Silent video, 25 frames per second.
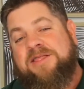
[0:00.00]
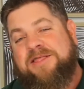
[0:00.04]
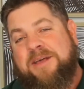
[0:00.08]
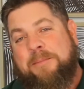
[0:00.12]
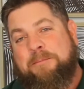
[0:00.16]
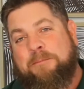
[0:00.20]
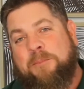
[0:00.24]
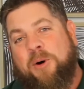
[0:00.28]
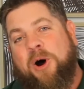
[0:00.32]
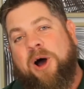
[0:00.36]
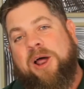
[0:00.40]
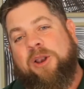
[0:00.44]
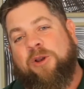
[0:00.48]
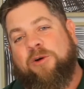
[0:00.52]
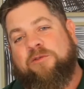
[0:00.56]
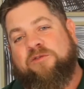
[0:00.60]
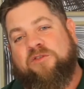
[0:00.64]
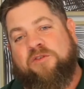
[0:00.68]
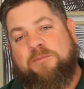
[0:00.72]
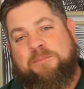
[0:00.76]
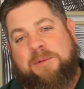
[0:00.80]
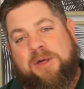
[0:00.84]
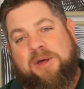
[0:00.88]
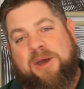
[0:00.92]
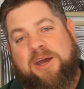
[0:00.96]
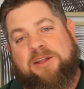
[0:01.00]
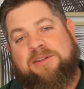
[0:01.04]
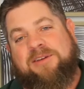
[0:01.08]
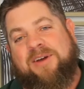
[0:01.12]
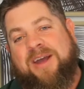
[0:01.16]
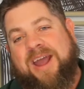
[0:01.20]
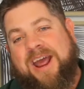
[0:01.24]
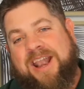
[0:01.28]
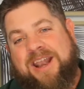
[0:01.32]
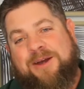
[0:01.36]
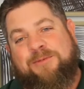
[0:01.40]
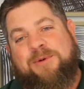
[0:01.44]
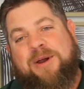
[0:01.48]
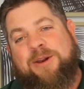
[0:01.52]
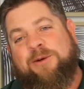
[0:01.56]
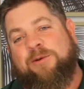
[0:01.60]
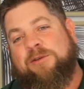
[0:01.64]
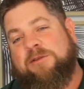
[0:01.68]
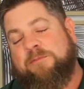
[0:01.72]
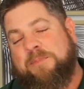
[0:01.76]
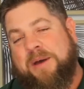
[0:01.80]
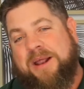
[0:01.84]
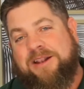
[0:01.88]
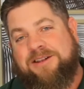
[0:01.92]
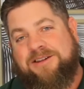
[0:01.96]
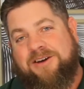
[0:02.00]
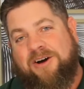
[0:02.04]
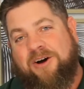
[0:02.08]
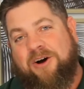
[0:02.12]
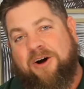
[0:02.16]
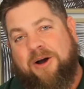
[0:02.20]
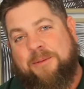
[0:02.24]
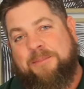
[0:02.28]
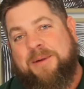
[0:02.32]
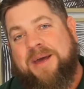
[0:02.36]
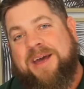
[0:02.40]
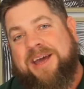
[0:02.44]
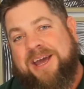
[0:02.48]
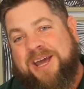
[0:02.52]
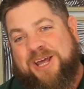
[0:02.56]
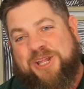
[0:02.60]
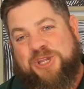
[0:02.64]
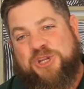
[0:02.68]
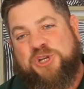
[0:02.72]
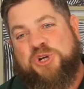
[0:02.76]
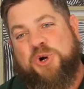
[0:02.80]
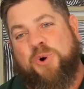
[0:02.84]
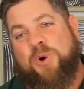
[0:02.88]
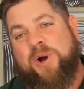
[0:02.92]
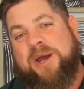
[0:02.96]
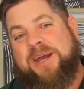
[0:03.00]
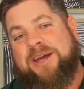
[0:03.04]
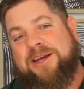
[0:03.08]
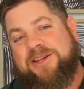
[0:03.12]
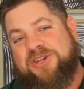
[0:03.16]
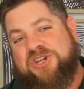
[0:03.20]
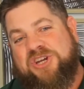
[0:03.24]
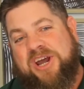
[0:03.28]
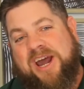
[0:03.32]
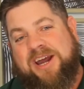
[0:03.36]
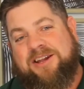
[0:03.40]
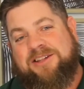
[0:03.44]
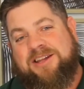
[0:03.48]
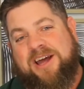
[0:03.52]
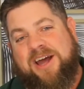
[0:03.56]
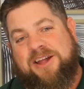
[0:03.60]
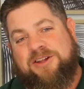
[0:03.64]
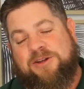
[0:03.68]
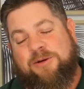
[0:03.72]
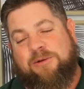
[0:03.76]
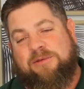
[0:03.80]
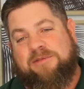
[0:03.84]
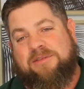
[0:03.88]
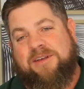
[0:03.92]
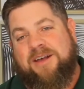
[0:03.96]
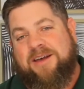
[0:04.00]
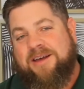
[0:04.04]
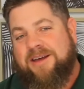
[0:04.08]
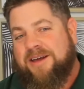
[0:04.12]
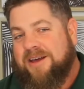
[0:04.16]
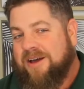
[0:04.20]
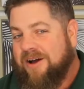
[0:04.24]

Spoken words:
that might look familiar to anyone who has spent time enjoying Jack Daniels.